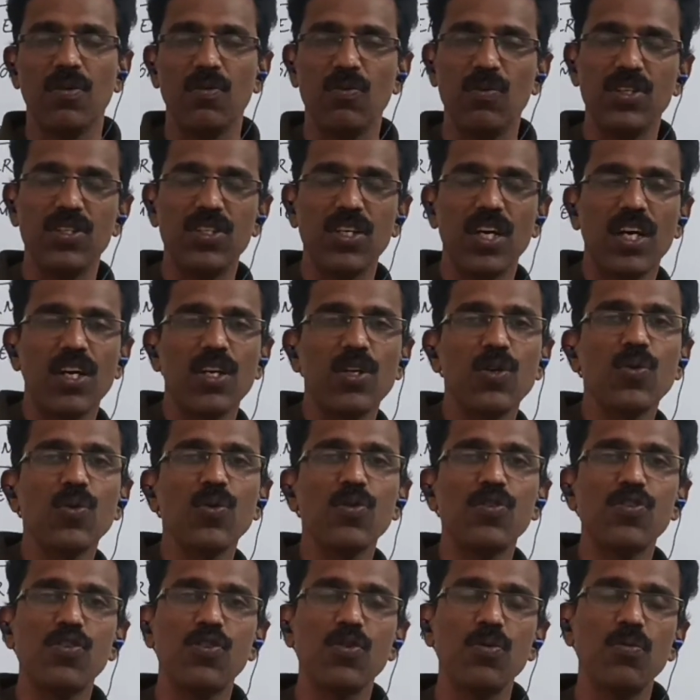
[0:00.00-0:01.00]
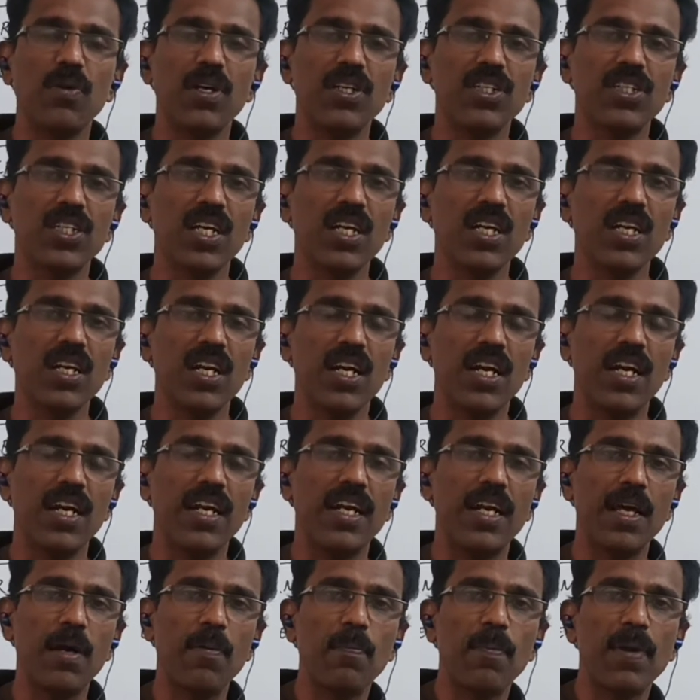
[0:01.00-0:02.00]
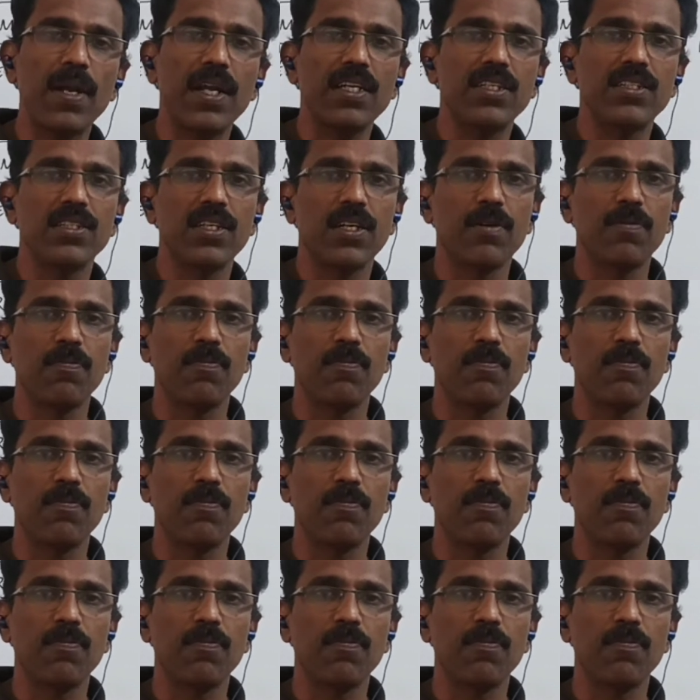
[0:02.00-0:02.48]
which are used to measure temperature.